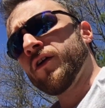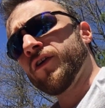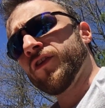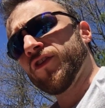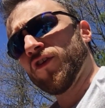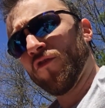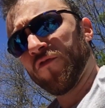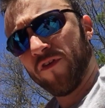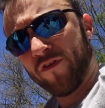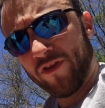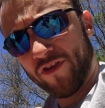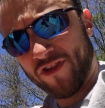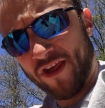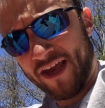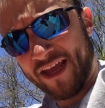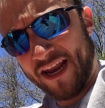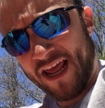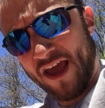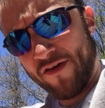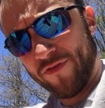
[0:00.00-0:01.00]
So for the
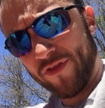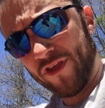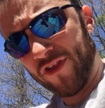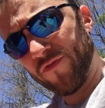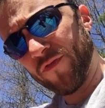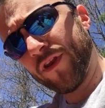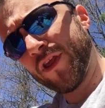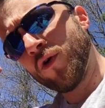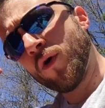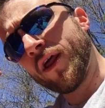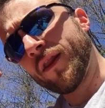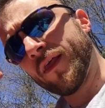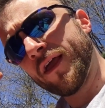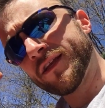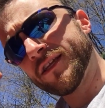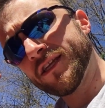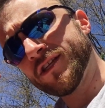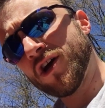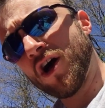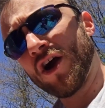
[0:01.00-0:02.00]
second half of this video, I'd like
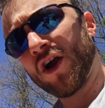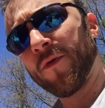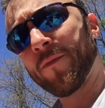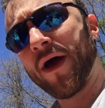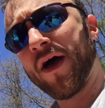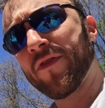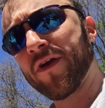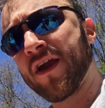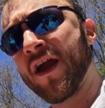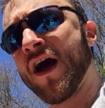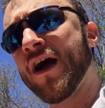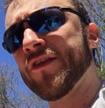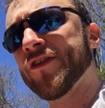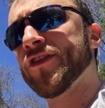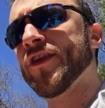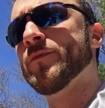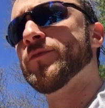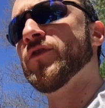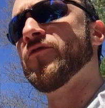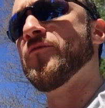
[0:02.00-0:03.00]
to talk about the
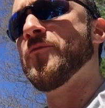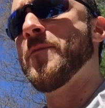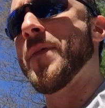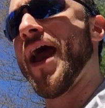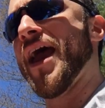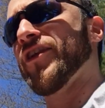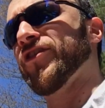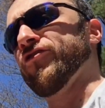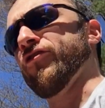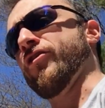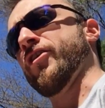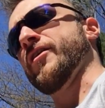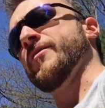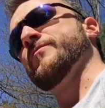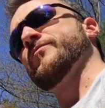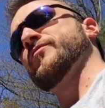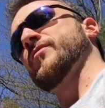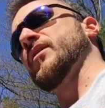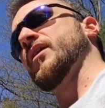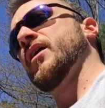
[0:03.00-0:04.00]
concept of mastery
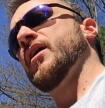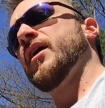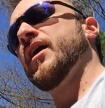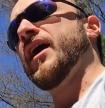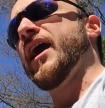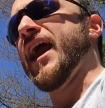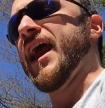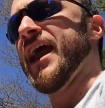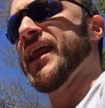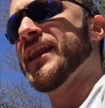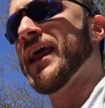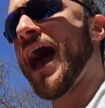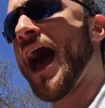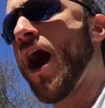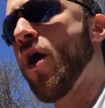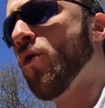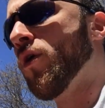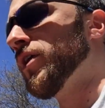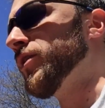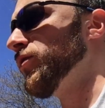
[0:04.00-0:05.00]
and
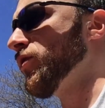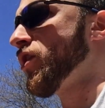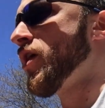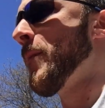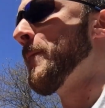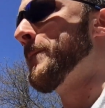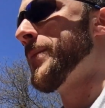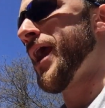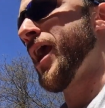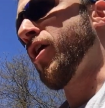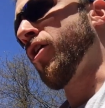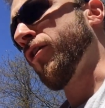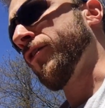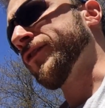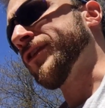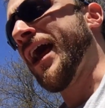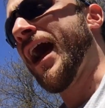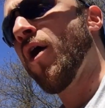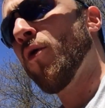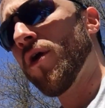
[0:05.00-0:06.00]
how it
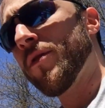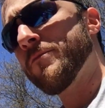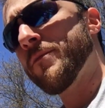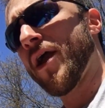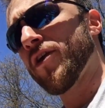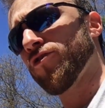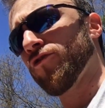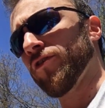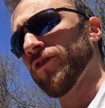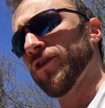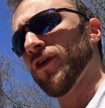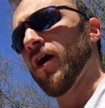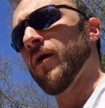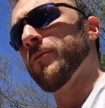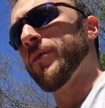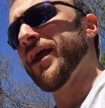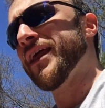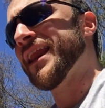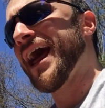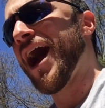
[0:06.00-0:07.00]
compares, how it measures
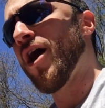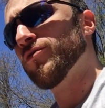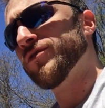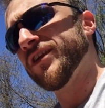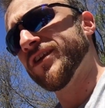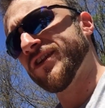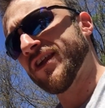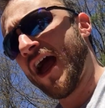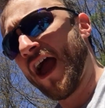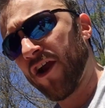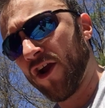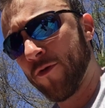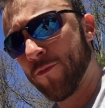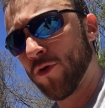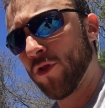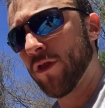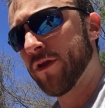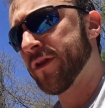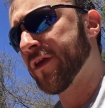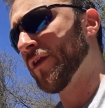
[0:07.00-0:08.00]
up, and how
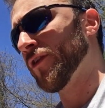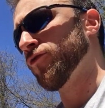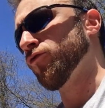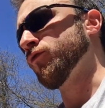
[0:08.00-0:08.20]
desirable it is